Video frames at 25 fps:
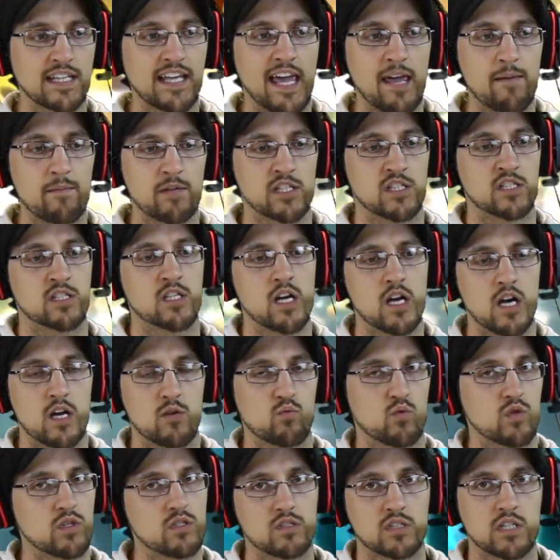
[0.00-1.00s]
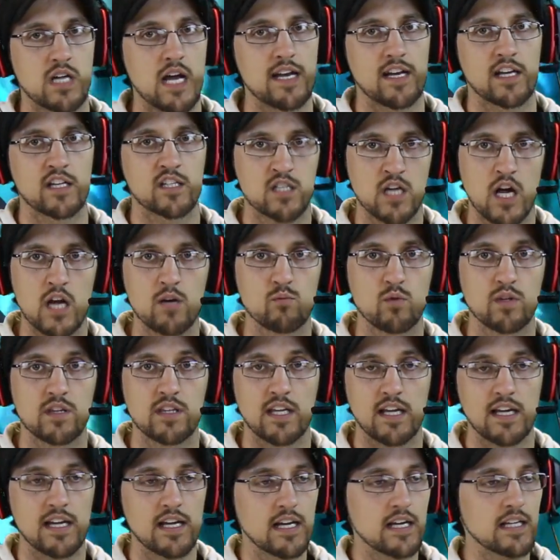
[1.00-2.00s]
the game is done, we're kind of done
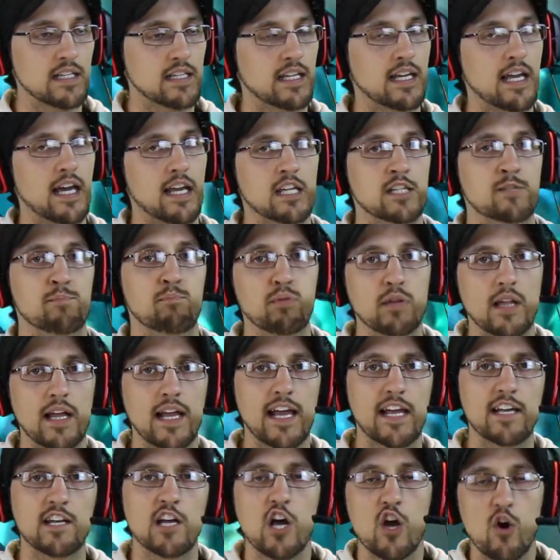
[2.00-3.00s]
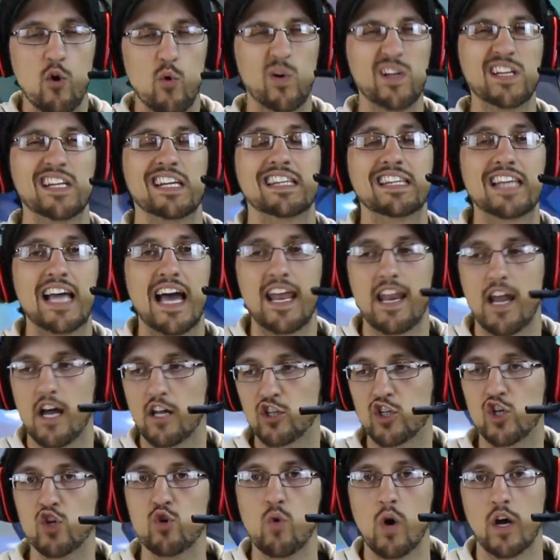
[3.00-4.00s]
with it. To get us playing, we need that
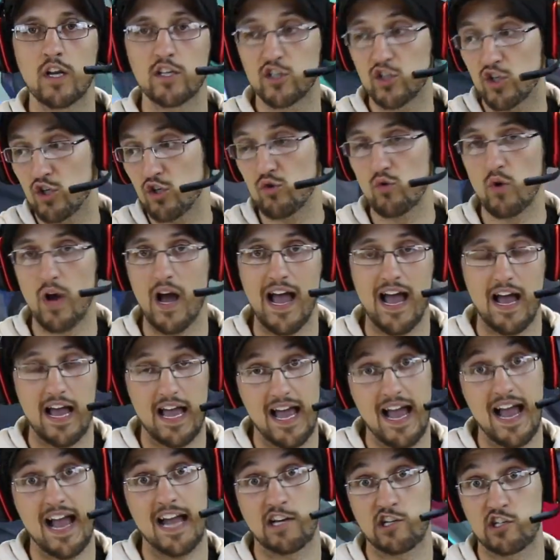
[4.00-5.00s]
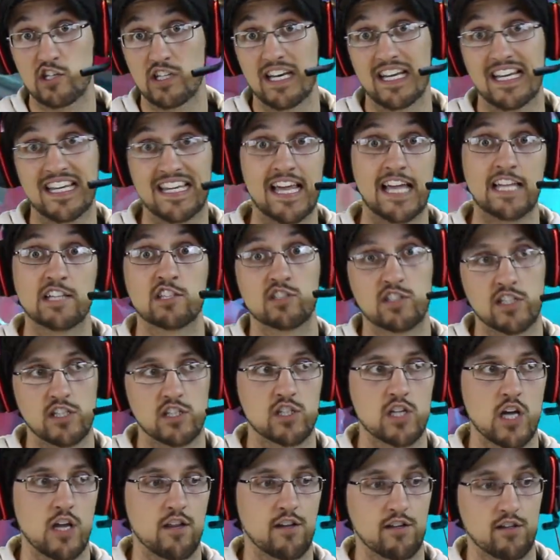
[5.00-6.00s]
2-on-2 action against
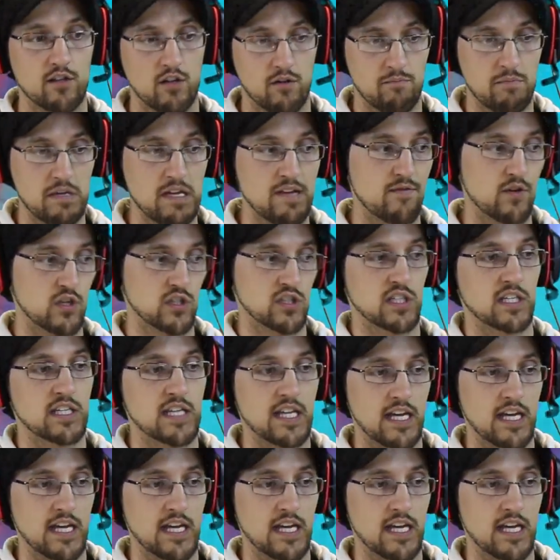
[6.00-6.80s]
each other. You know, me versus a